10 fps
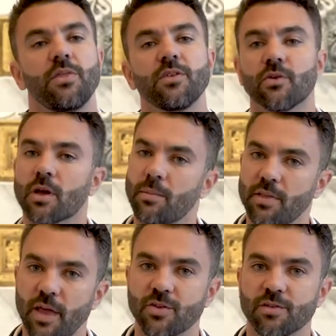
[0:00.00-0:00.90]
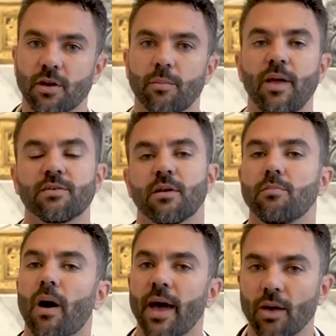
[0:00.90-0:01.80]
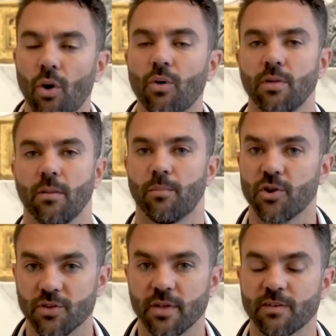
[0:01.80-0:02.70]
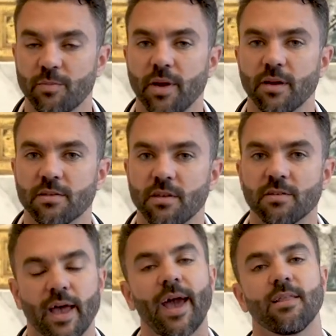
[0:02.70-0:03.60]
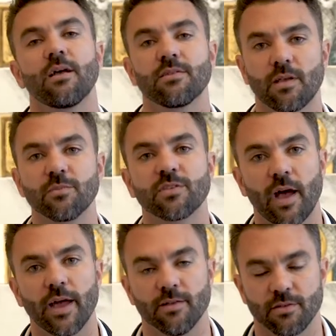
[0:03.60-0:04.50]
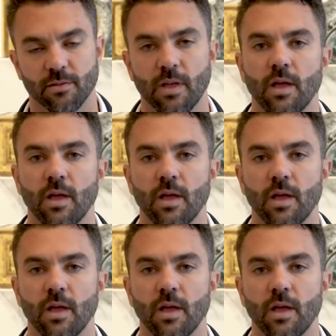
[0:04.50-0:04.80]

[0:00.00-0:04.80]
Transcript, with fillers: These recommendations are based on my own personal experiences and on some science.